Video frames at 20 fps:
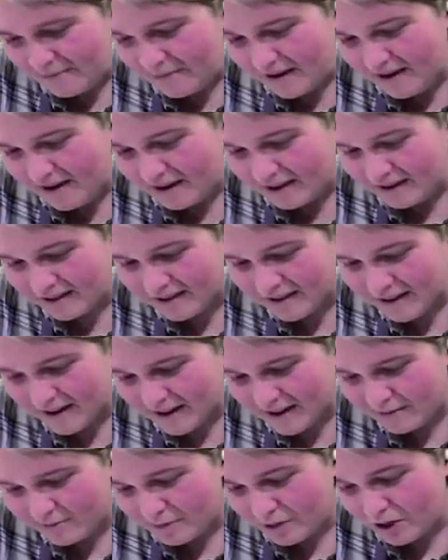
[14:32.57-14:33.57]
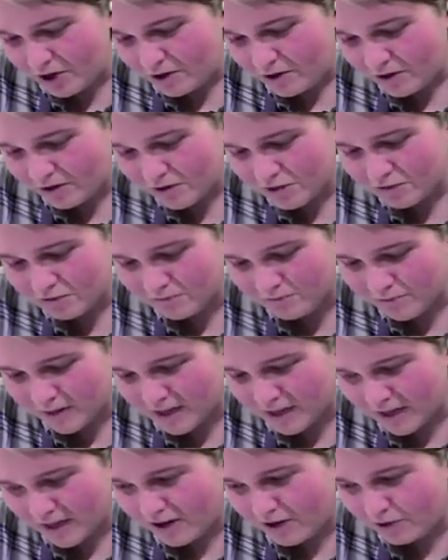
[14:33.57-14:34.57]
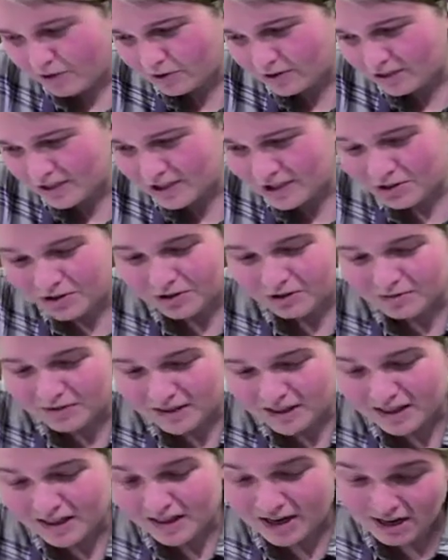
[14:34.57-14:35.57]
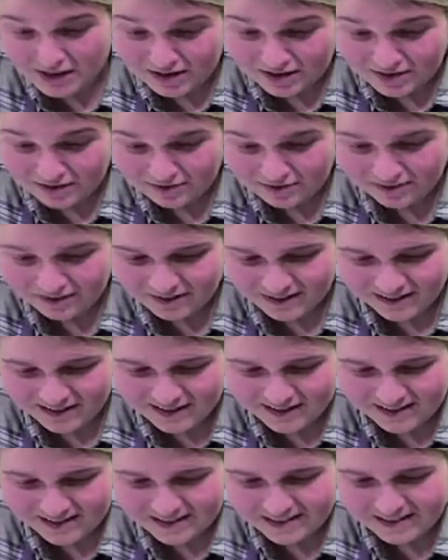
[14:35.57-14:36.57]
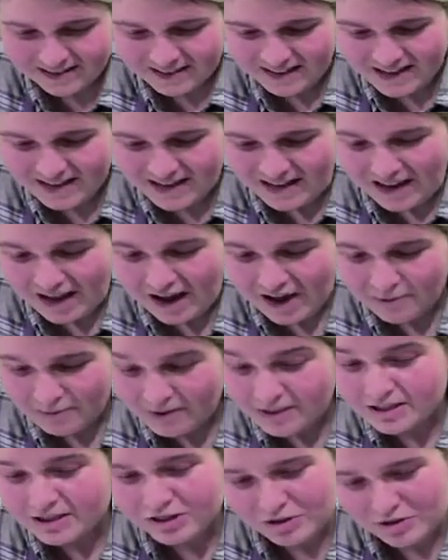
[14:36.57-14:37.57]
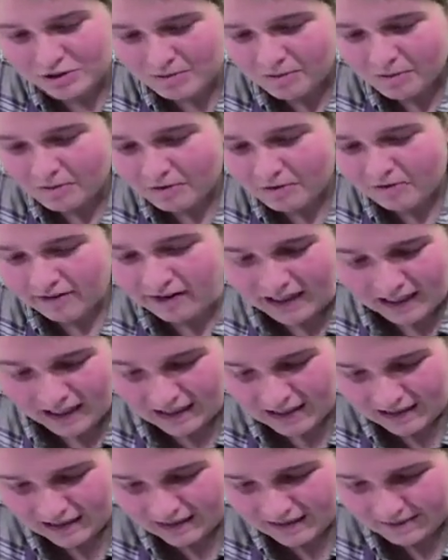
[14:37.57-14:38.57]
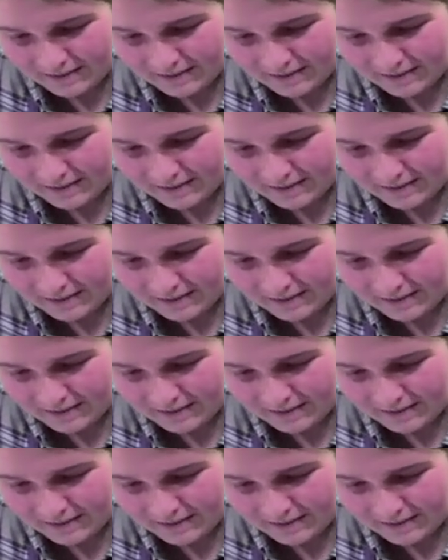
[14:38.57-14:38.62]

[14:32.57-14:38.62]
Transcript: And because we all need to cook with love, we need to do it when we're feeling it.